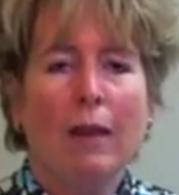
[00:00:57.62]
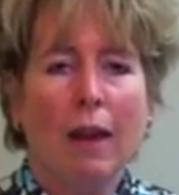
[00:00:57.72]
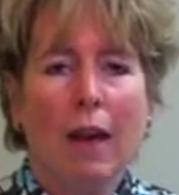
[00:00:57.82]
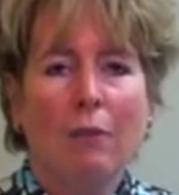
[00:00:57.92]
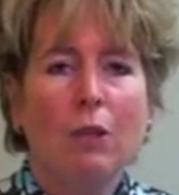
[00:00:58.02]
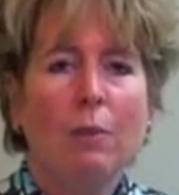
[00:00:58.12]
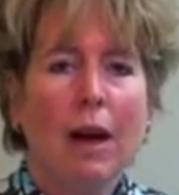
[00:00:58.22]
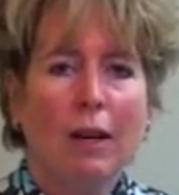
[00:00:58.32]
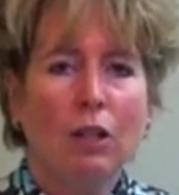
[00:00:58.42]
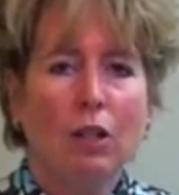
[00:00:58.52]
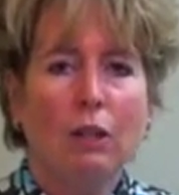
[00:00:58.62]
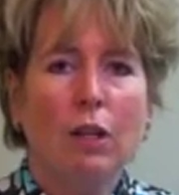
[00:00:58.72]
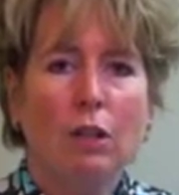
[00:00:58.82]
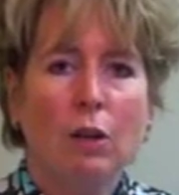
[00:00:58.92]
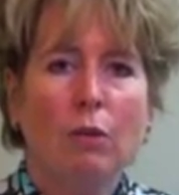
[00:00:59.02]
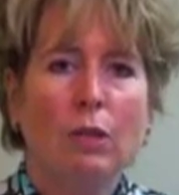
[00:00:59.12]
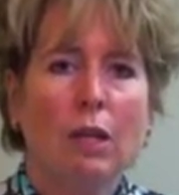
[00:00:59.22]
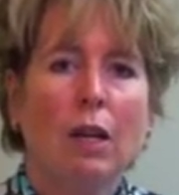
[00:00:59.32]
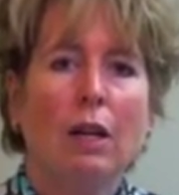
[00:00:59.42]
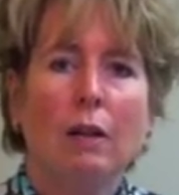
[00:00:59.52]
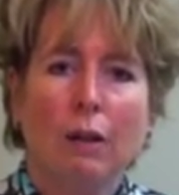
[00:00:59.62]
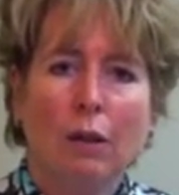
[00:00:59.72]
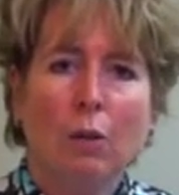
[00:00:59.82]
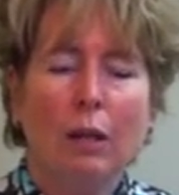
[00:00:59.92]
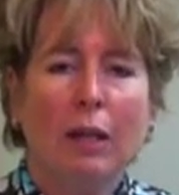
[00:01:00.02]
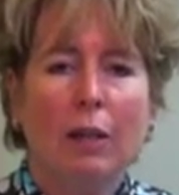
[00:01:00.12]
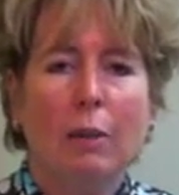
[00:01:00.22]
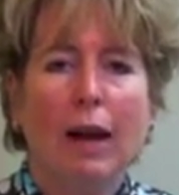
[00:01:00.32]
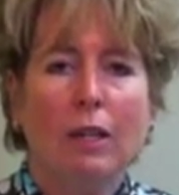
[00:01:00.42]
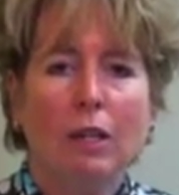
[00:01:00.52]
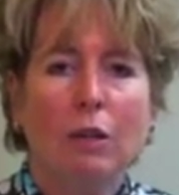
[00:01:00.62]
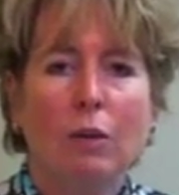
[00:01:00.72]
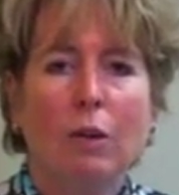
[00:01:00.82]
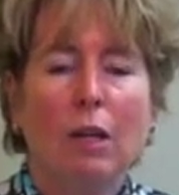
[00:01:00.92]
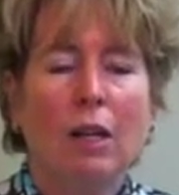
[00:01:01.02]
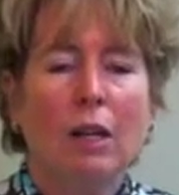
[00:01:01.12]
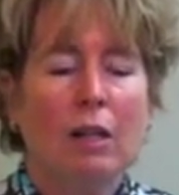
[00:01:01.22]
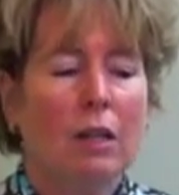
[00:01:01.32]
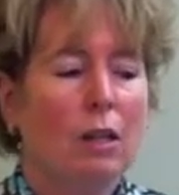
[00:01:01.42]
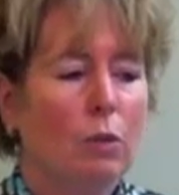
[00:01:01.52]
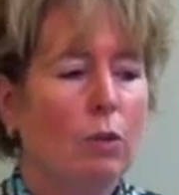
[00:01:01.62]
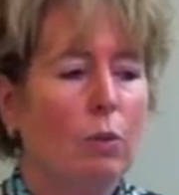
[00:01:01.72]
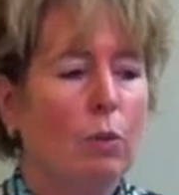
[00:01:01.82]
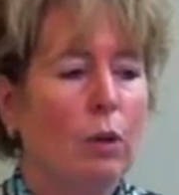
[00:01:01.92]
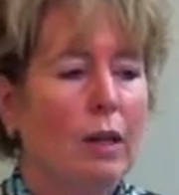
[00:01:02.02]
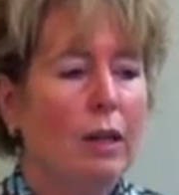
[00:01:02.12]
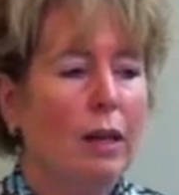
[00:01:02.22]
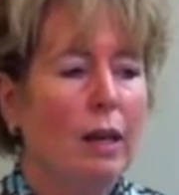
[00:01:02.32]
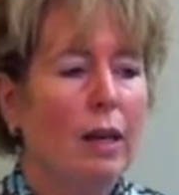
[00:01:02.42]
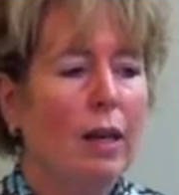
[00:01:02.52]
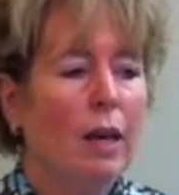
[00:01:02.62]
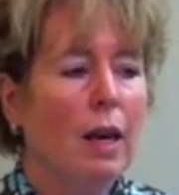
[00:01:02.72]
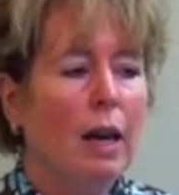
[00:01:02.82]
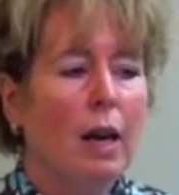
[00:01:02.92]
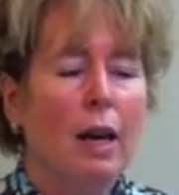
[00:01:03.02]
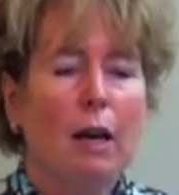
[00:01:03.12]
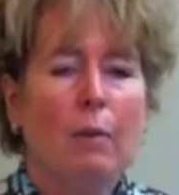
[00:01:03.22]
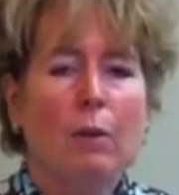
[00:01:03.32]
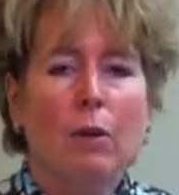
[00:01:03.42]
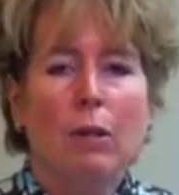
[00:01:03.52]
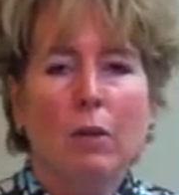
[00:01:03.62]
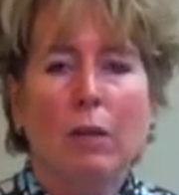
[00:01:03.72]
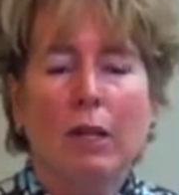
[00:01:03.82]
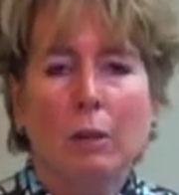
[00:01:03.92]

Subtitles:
They have to match. If they don't, it'll be kicked back to you. So that's a real important thing. The earnest money